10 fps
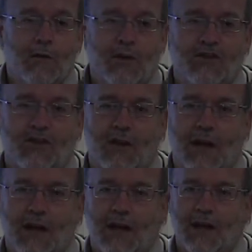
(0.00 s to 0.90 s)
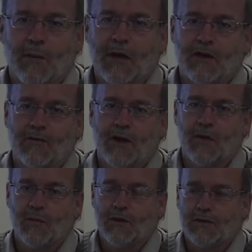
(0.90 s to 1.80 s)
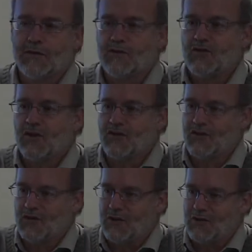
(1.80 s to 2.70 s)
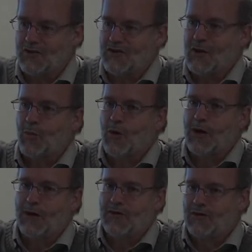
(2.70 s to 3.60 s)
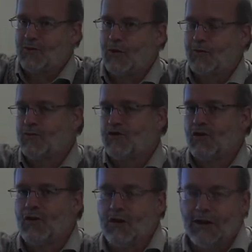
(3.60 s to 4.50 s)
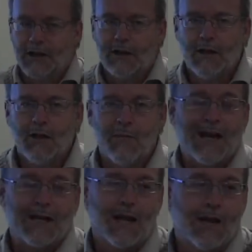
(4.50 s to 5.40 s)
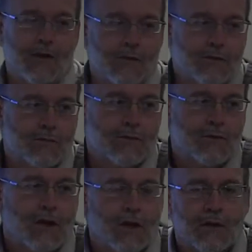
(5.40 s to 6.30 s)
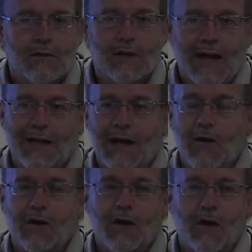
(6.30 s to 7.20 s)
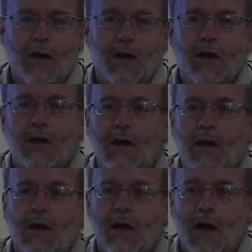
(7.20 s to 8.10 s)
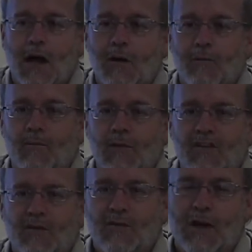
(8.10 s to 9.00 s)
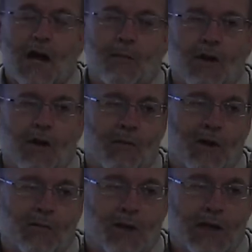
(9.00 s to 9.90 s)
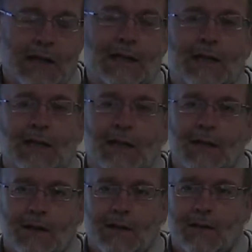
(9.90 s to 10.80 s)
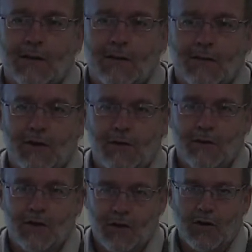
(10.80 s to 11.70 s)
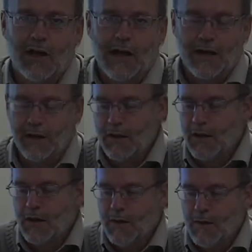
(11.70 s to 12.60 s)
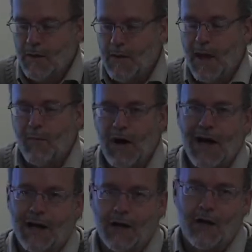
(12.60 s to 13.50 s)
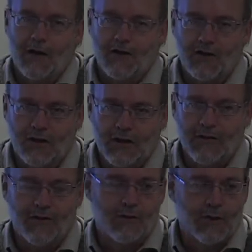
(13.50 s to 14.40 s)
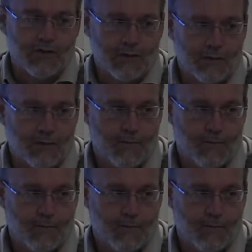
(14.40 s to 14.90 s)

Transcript: Region 9 Economic Development, separated, sort of circling Mankato, 9-county area. It's a phenomenal amount of money that, when you look at it, that by and large leaves the region.